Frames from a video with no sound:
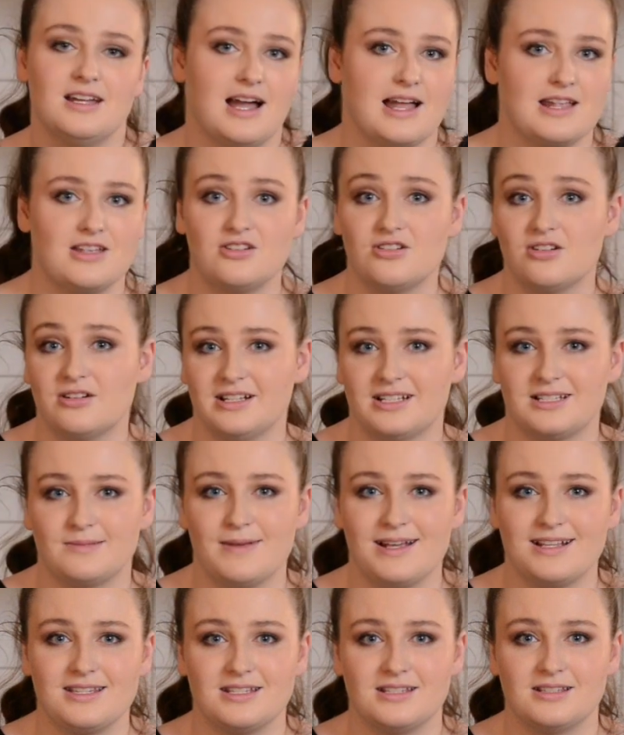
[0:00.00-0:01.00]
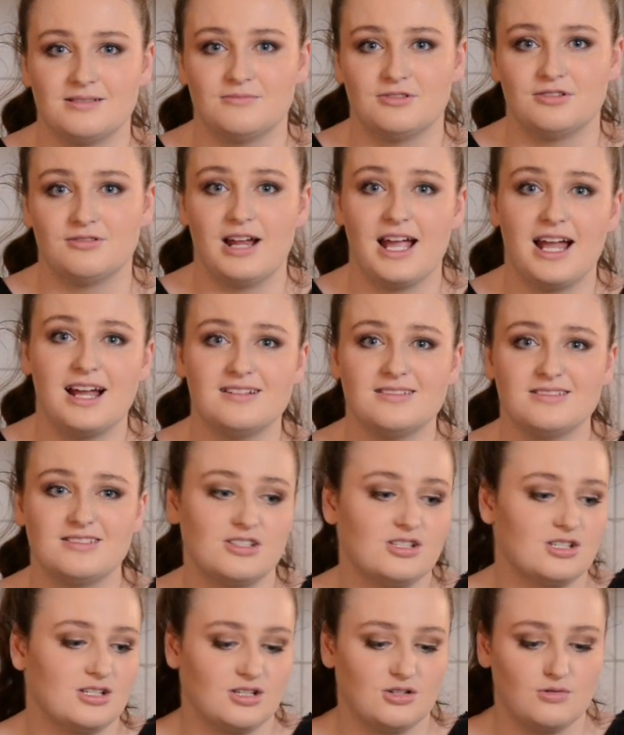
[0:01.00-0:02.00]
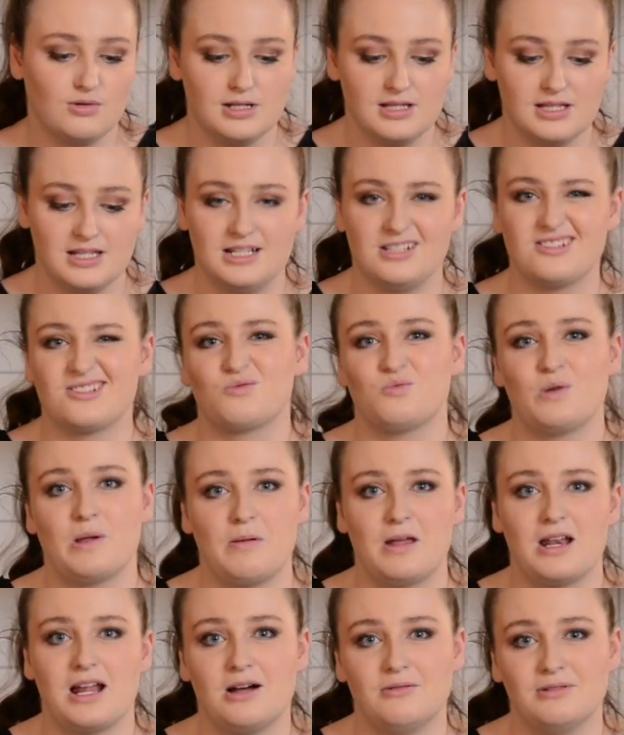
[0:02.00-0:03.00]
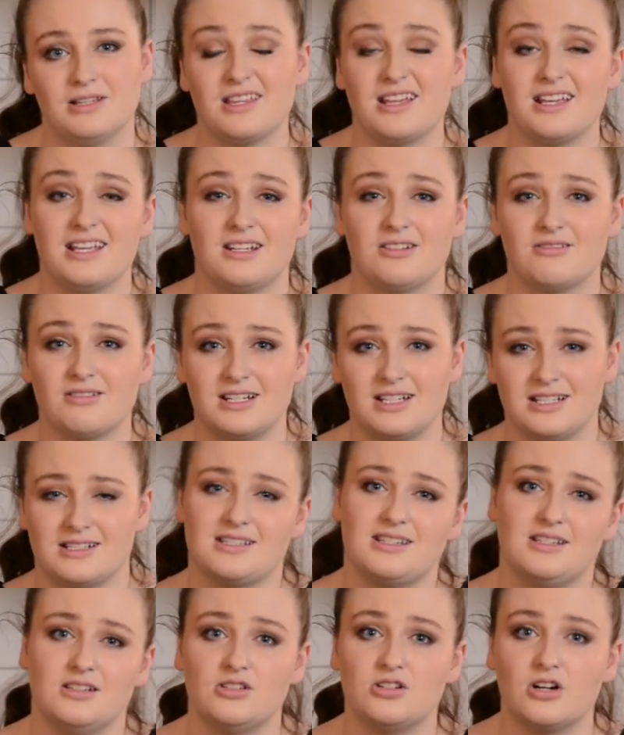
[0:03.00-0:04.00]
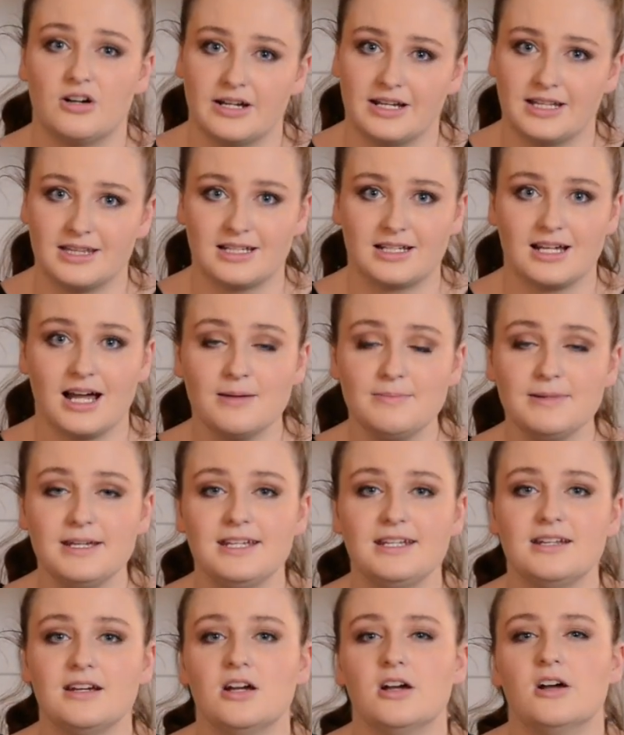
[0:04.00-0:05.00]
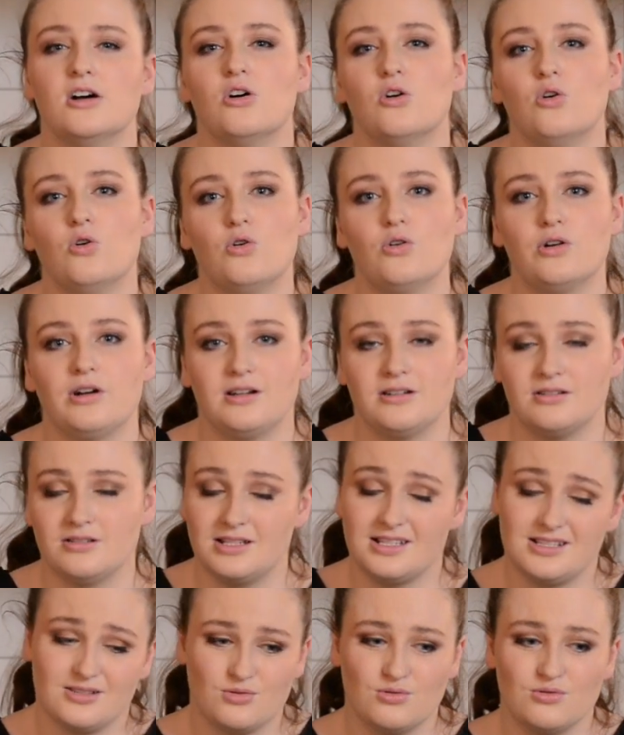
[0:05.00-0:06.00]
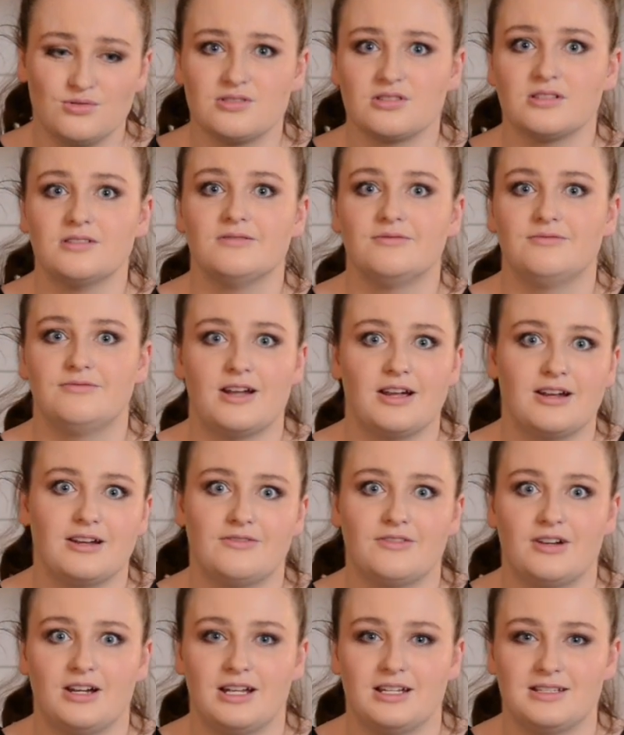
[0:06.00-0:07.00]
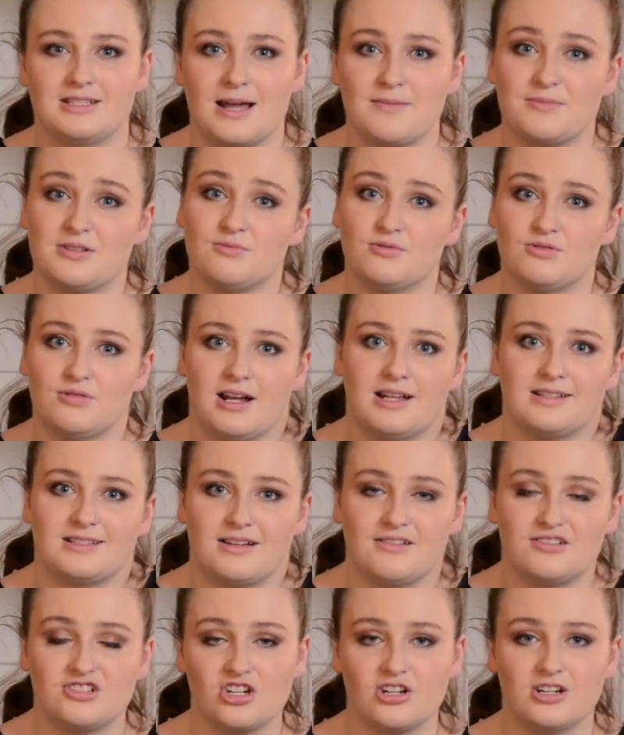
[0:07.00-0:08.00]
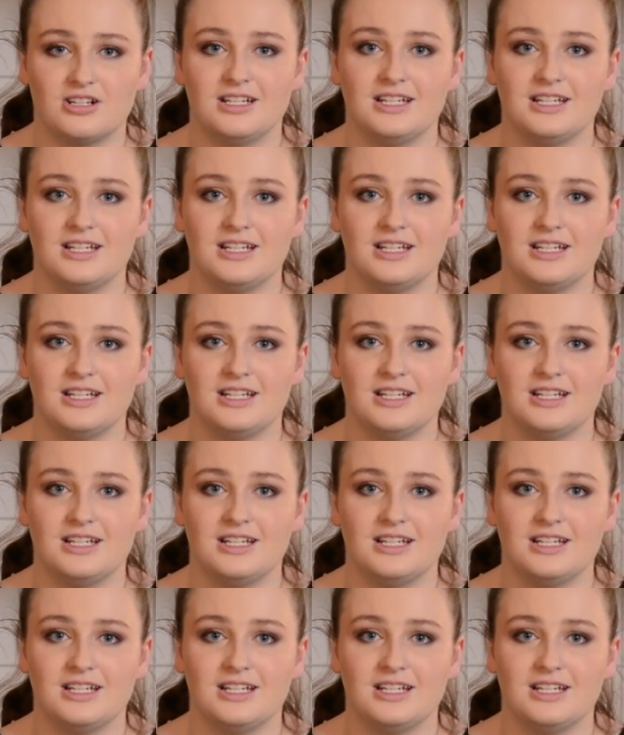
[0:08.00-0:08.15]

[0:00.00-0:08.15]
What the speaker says: and you're not expecting them around, so you can quickly just whip it up with ingredients that you got in the cupboard. Or it is also very, very adaptable, as I've shown